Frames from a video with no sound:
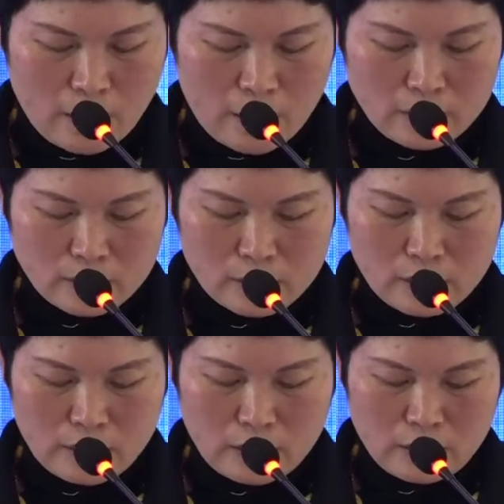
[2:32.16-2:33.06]
And
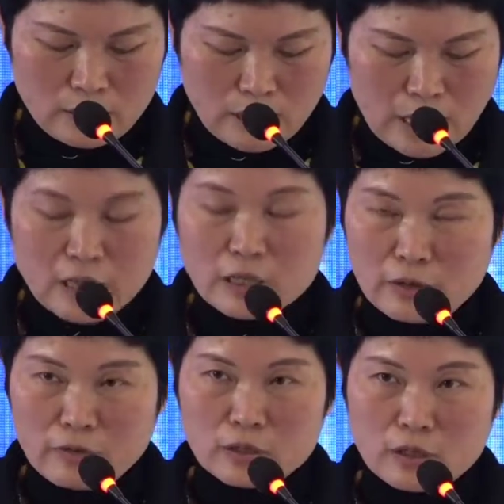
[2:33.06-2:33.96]
the
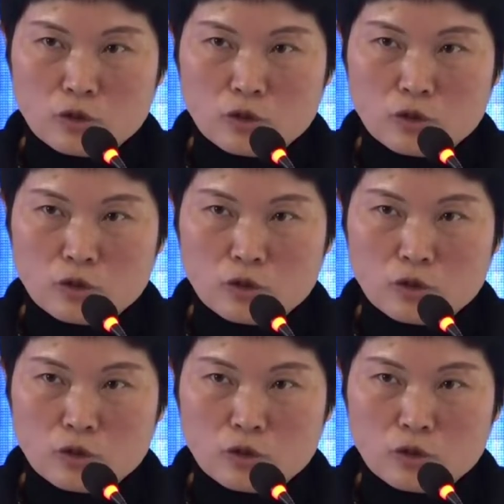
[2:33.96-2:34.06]
uneven